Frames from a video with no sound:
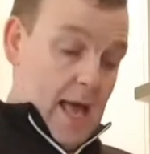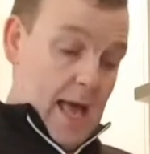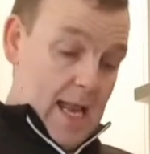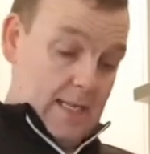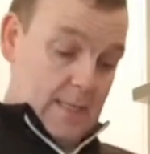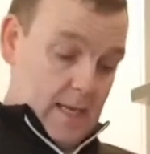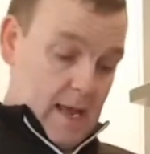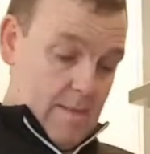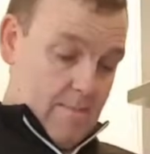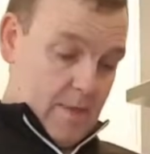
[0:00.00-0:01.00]
and
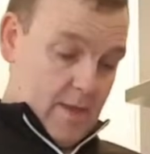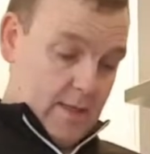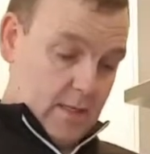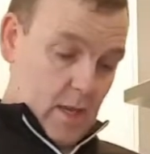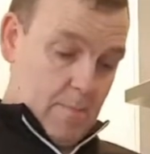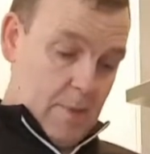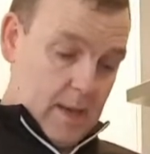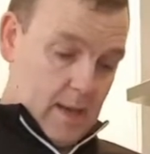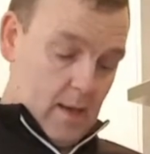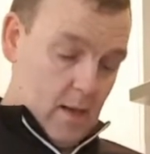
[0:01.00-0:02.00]
there's a
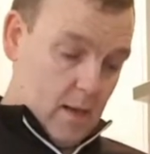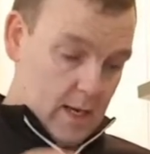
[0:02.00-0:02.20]
bit